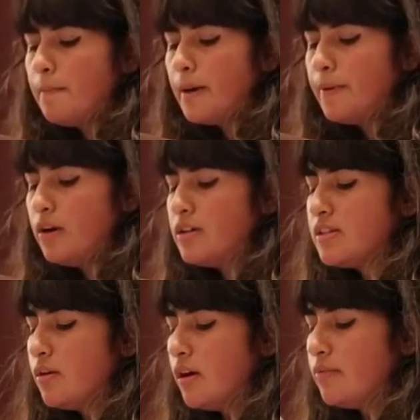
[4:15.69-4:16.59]
My
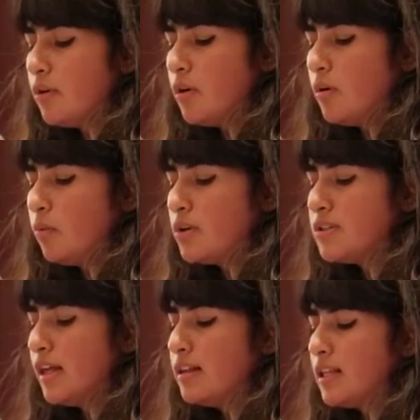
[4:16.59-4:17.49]
parents, however, were
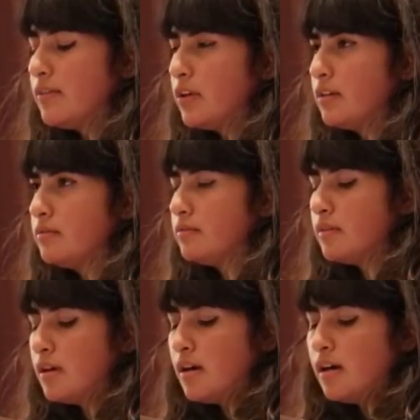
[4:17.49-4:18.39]
set on leaving.
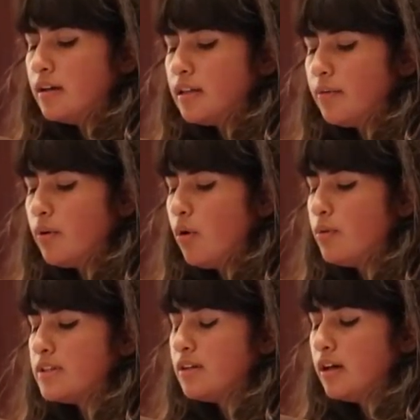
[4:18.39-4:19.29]
They were
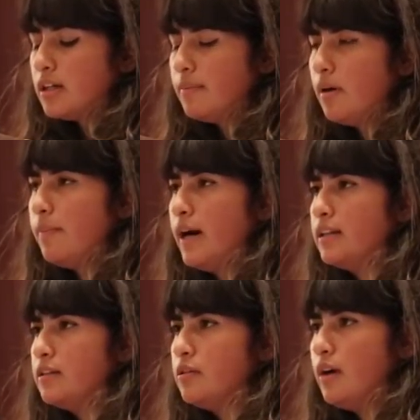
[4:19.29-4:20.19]
always talking about
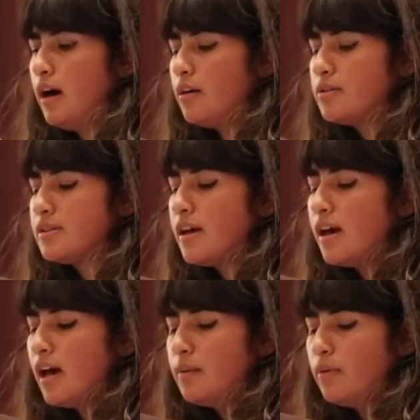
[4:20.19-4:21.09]
buying a new house
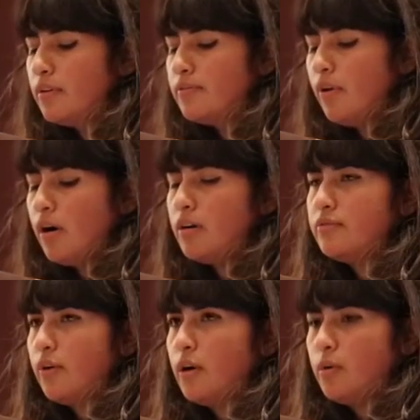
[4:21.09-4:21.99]
and moving far,
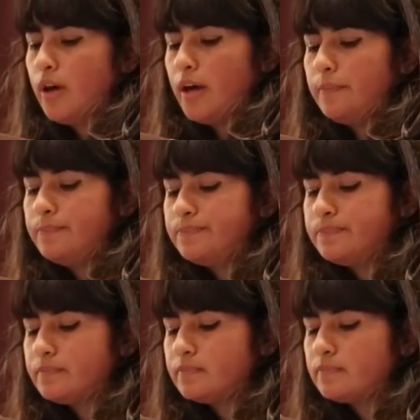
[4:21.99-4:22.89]
far away.
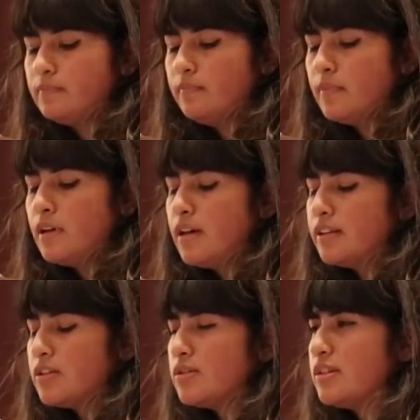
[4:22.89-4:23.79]

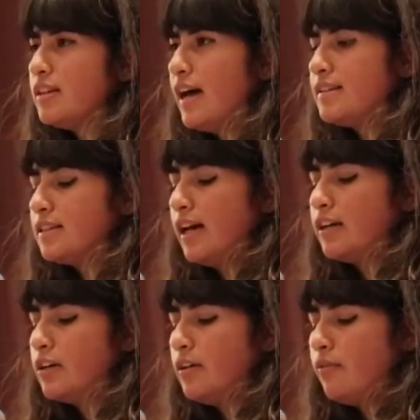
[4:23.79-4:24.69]
This was the last thing I
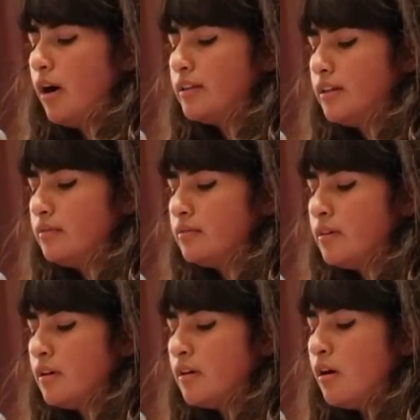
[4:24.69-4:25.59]
could have wanted.
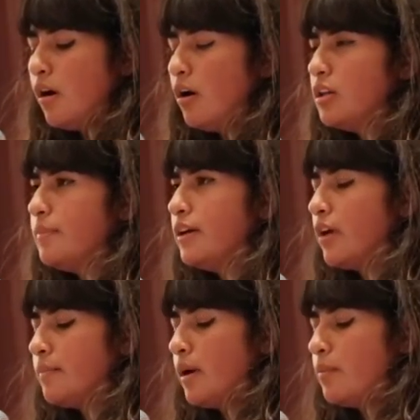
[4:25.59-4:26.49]
All of my
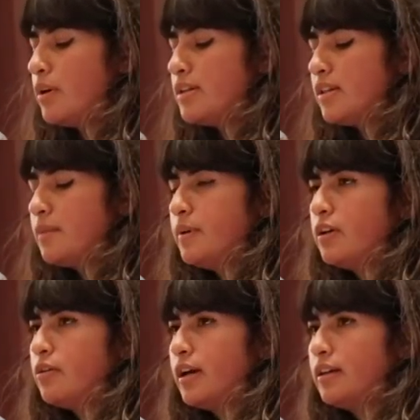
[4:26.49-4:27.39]
great memories have
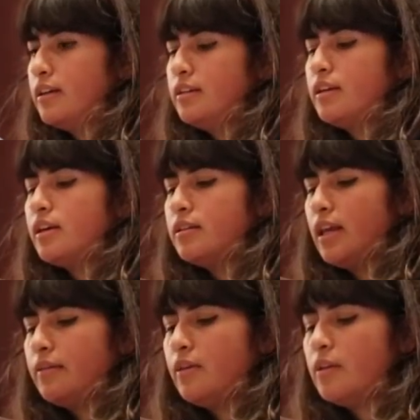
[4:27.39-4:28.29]
been created in,
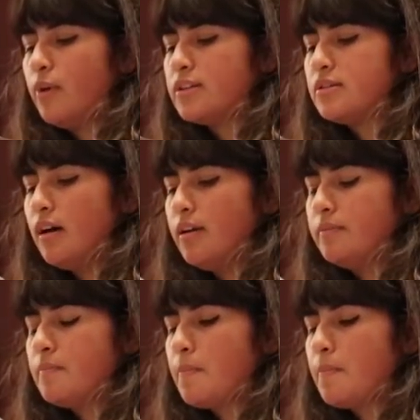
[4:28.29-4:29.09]
the, in West Lawn.